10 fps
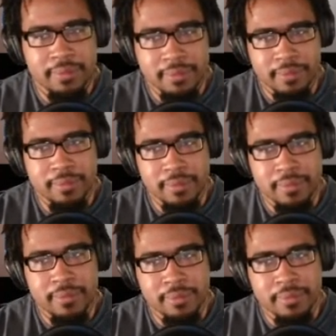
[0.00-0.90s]

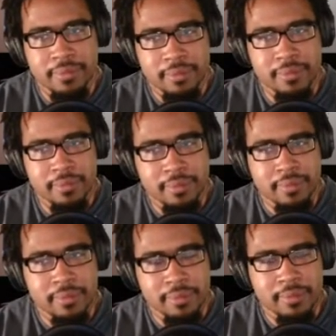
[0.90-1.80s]

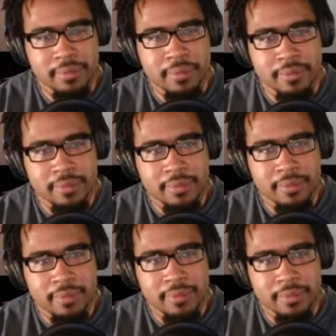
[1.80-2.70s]

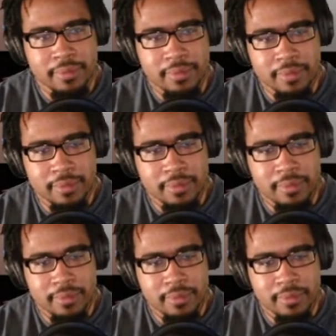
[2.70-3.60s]

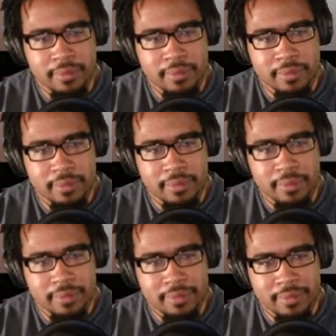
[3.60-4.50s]

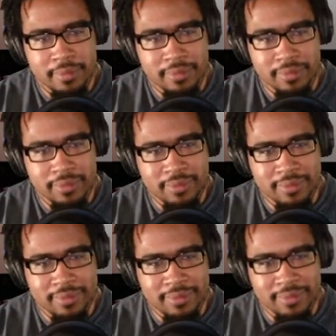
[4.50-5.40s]

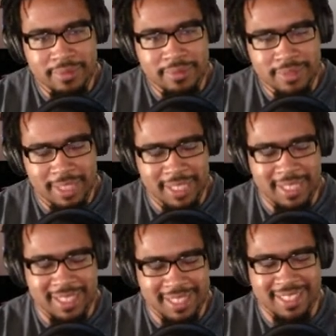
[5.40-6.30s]

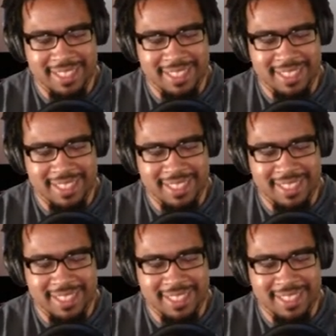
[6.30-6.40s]
[no speech]